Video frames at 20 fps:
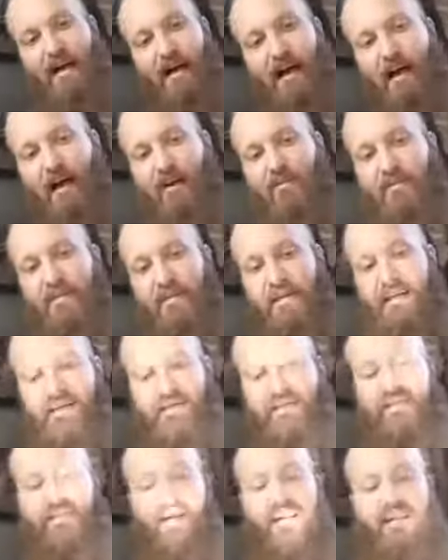and he
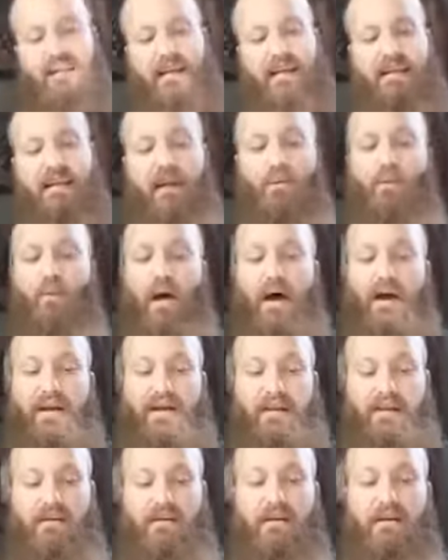said that they
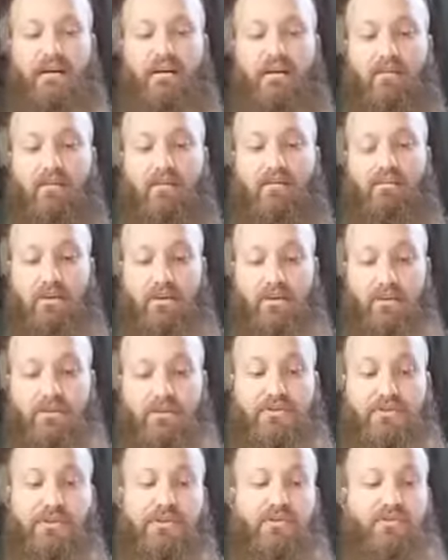wanted to
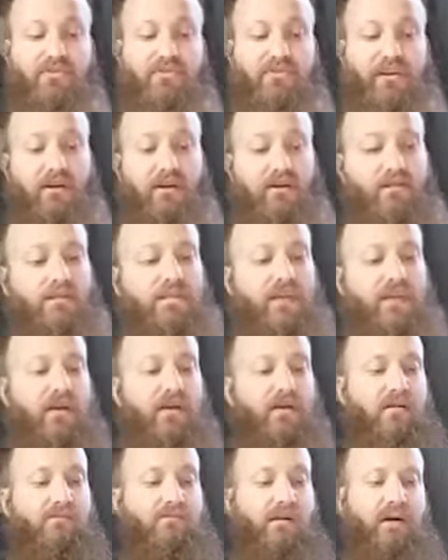produce this film,
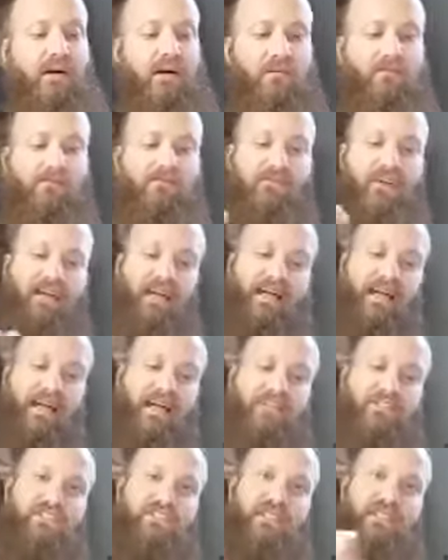but Freddy
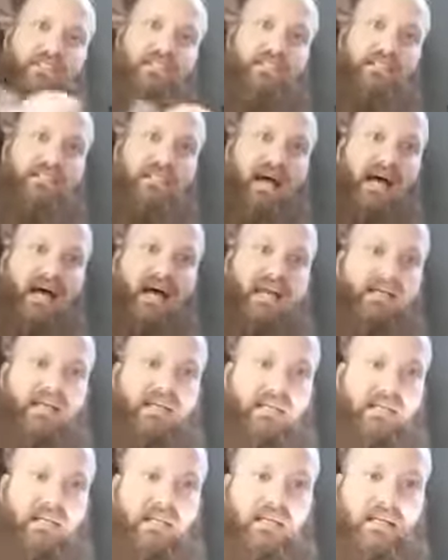had just died
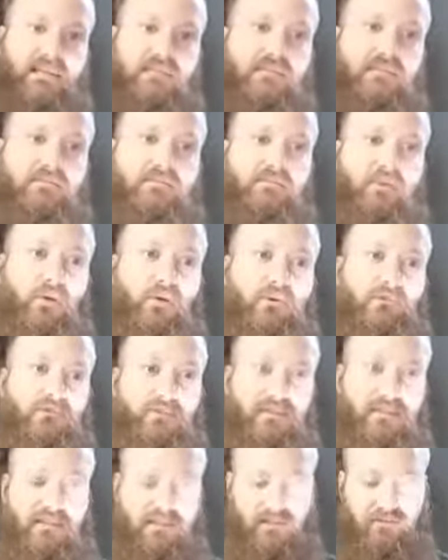in his most
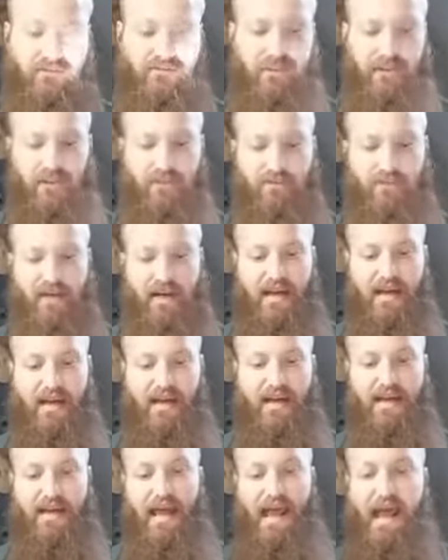recent film,
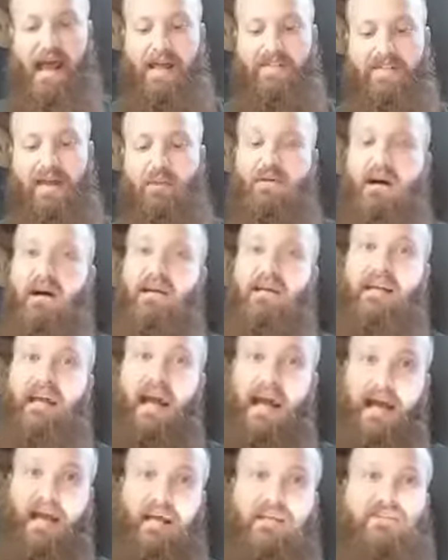and they wanted
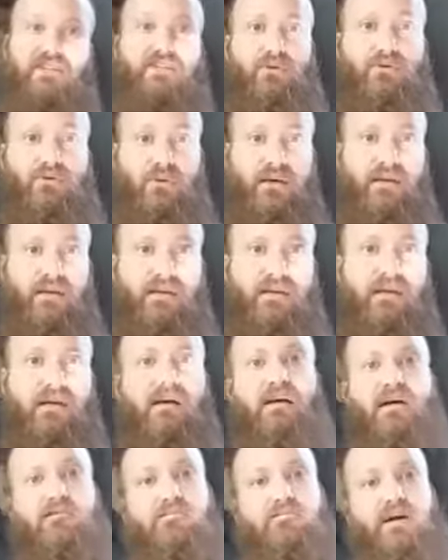Ash to win,
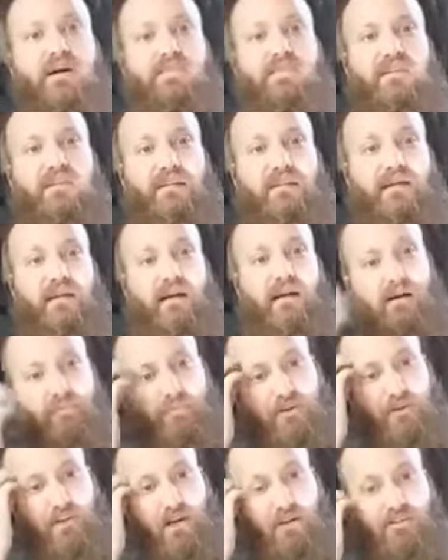but the
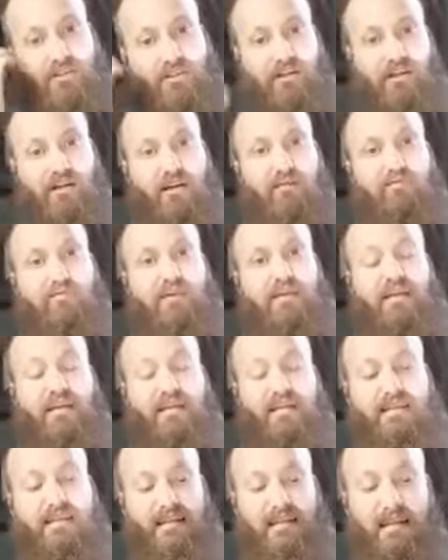production company
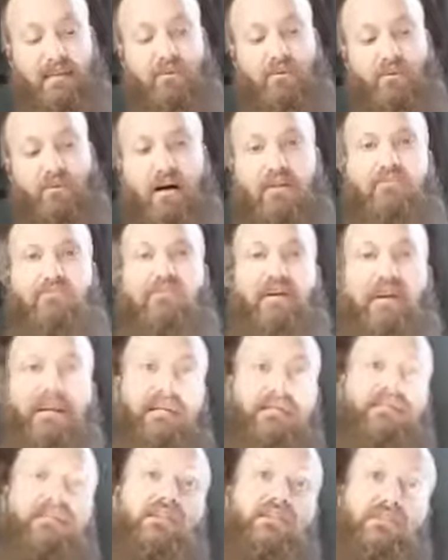didn't want Freddy
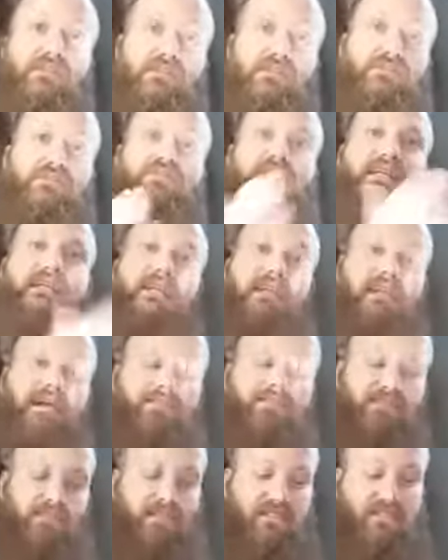to lose again
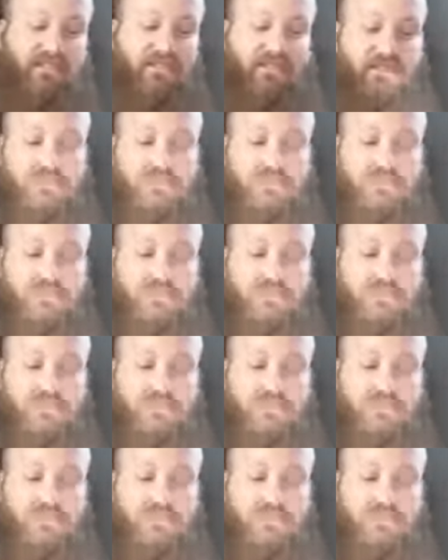after just losing.